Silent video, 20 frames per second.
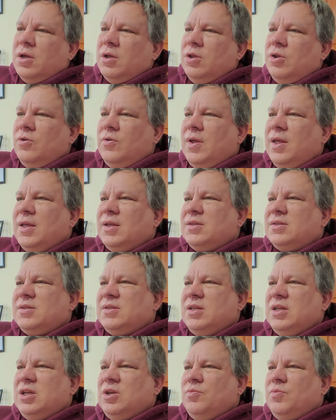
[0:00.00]
You can't
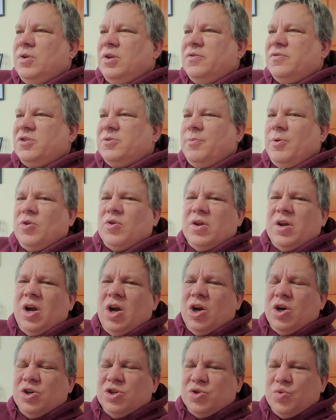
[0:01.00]
see when you've spoken
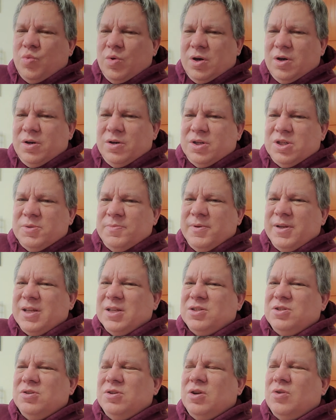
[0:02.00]
harsh words
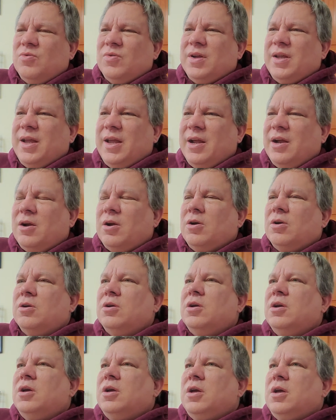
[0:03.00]
because you don't care.
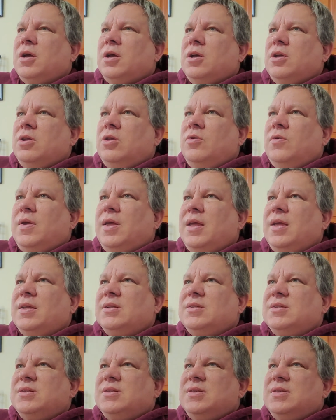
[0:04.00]
You
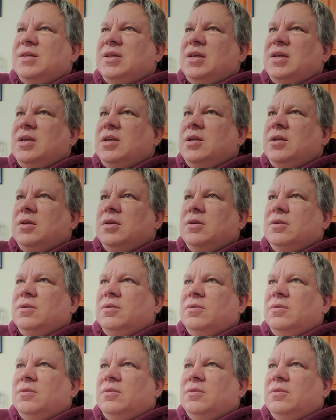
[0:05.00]
can't see